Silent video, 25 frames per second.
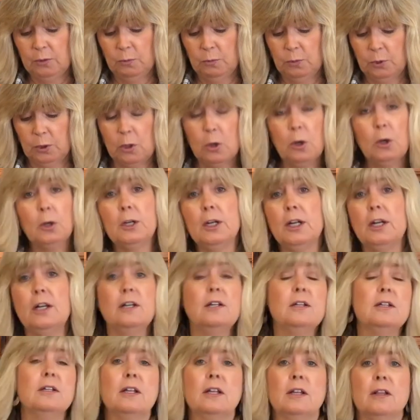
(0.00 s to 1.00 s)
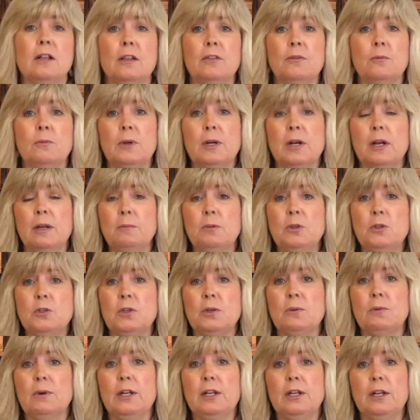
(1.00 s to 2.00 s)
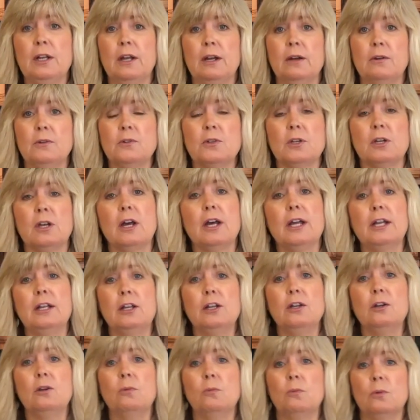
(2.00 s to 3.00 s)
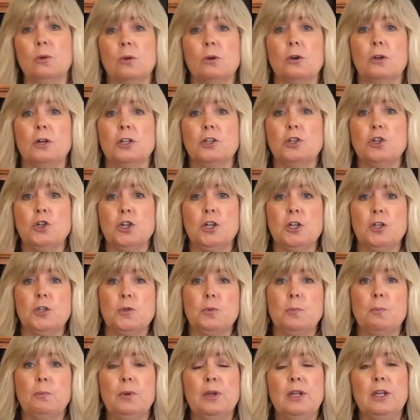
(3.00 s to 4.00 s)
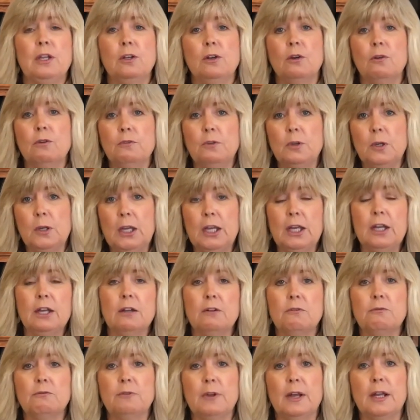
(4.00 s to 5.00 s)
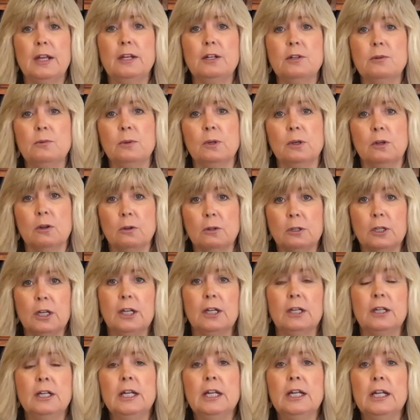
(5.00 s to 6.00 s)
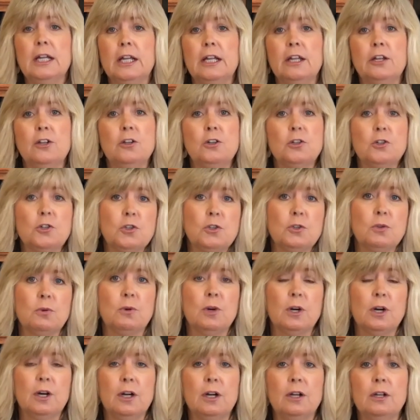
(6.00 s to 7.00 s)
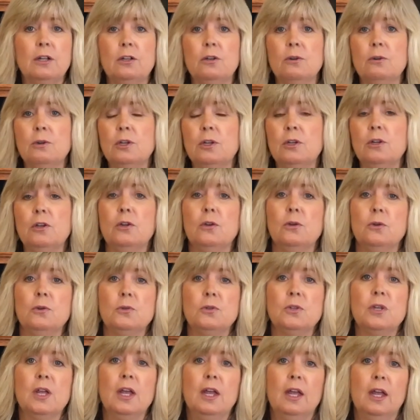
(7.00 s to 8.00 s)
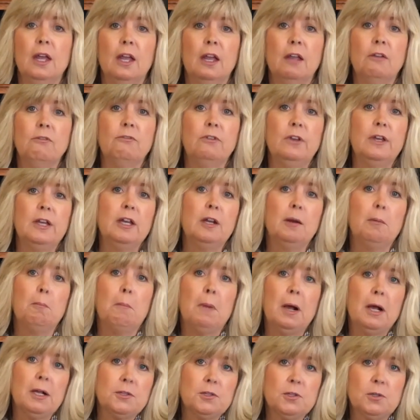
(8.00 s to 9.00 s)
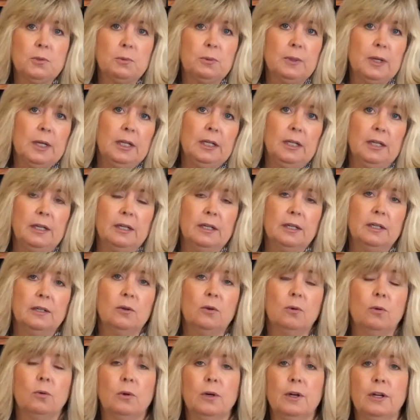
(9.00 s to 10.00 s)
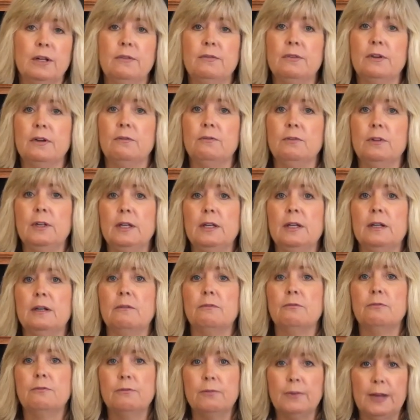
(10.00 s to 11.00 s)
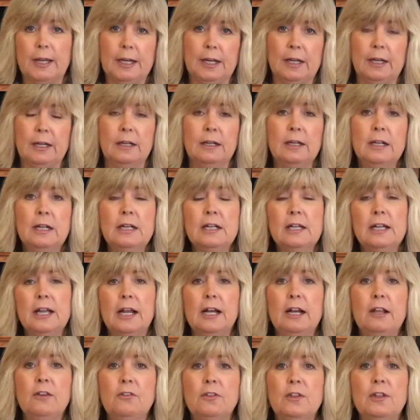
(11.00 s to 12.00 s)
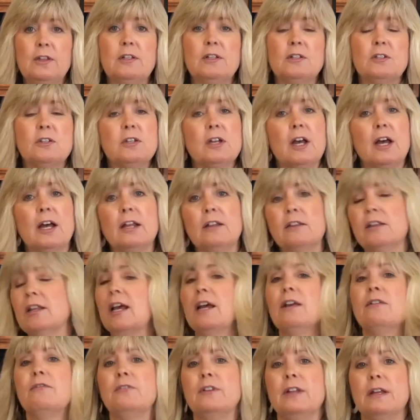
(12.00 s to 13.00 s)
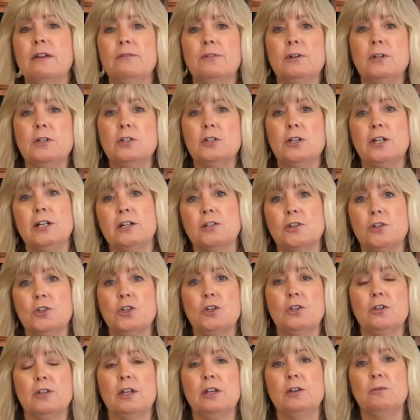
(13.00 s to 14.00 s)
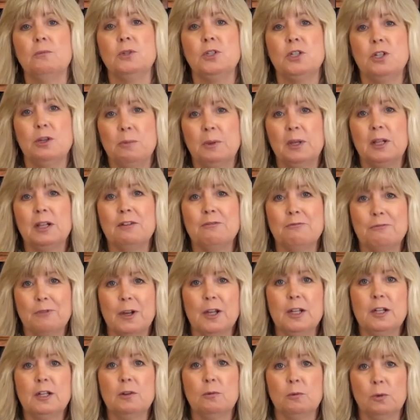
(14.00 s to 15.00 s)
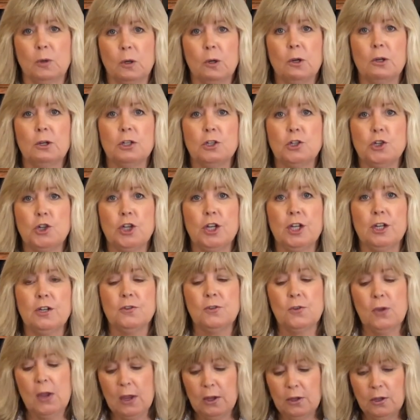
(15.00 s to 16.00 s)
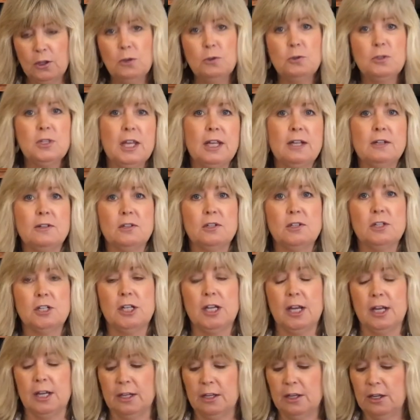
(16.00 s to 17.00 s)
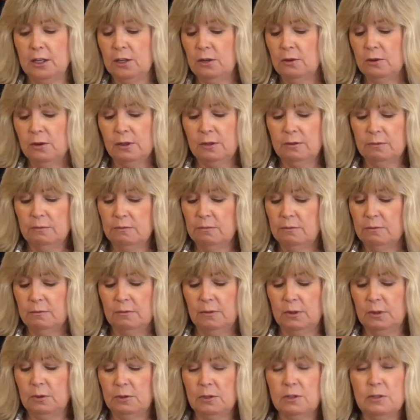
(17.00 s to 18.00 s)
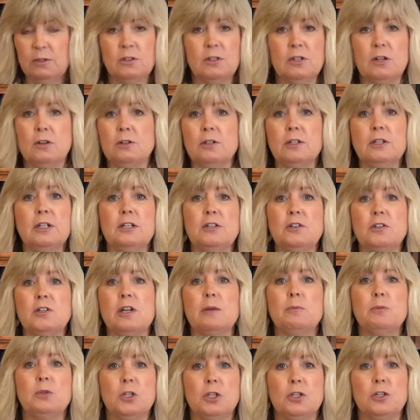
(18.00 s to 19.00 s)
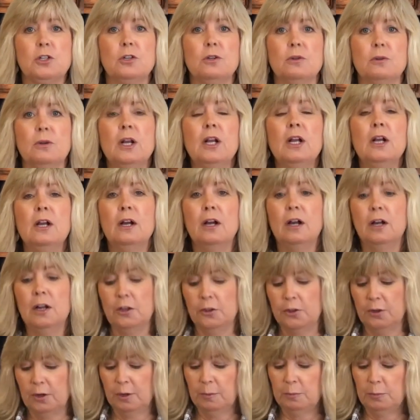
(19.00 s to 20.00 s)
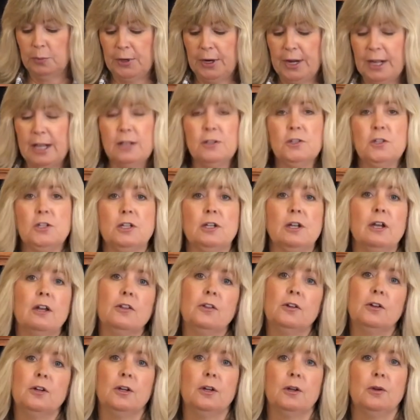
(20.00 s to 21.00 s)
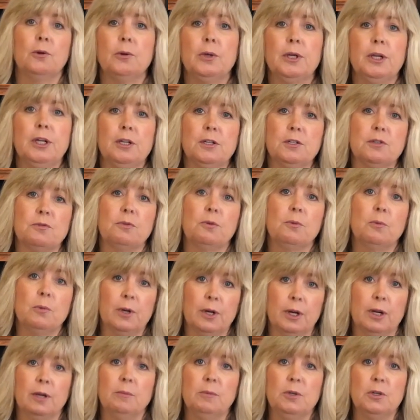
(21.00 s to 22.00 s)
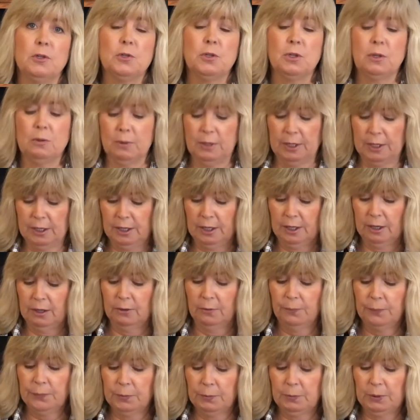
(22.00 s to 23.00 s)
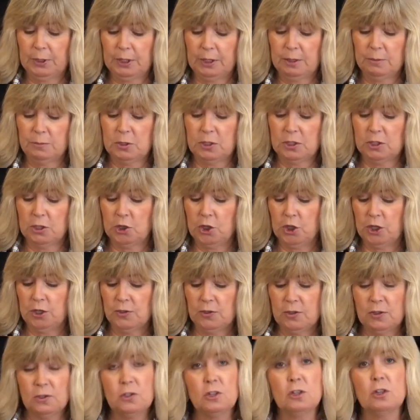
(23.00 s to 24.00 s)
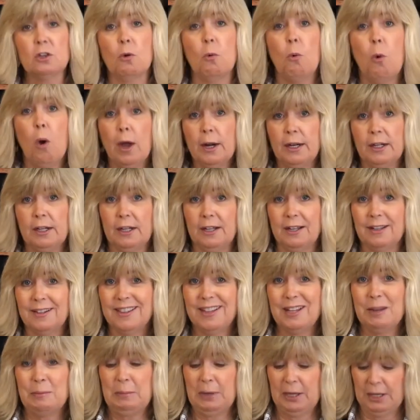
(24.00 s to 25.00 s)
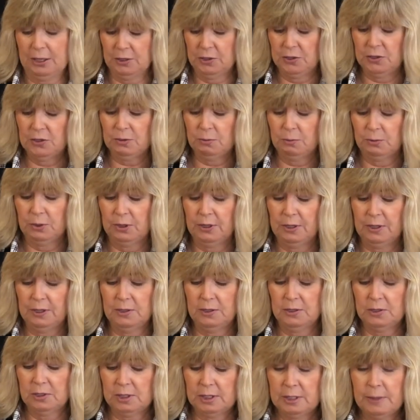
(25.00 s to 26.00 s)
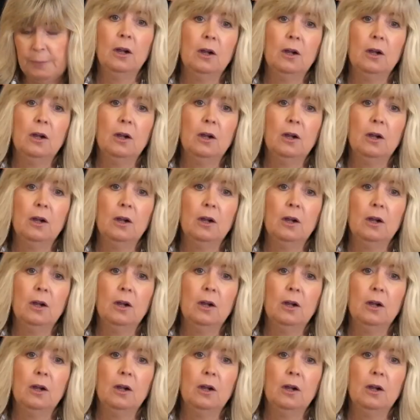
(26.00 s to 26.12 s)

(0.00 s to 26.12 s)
Ricotta, the one I'm using right now is a Kite Hill ricotta cheese, but you know, if you can't find a ricotta in your store, you can use a vegan mozzarella or even a vegan feta. Anything that's got that flavor and texture that you would typically find in ricotta cheese, use that instead. You can certainly substitute other brands and other ingredients for what I'm using right now when it comes to the cheese. It's the quantity that matters with this.